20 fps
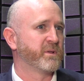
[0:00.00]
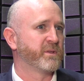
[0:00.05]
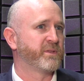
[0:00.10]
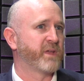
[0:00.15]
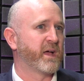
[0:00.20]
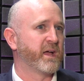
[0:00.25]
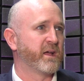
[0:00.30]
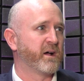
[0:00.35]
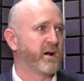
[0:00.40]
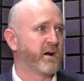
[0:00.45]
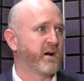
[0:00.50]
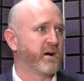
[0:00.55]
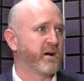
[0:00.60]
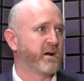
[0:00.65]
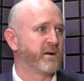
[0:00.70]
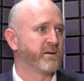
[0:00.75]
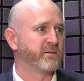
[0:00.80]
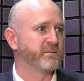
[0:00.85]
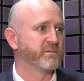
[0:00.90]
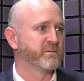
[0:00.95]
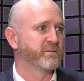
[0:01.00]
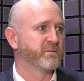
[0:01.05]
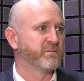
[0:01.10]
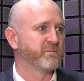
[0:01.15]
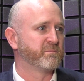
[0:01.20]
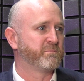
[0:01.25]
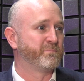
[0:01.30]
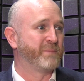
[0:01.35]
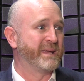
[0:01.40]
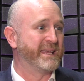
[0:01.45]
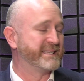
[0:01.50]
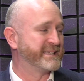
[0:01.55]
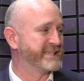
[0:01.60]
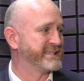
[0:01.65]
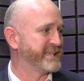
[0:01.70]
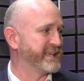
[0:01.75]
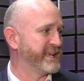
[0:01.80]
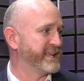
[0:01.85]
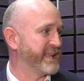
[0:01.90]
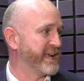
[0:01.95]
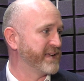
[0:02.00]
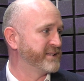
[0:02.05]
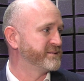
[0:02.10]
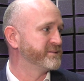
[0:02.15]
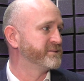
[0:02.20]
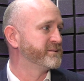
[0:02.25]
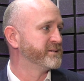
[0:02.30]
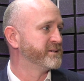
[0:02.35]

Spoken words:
they are B2C led.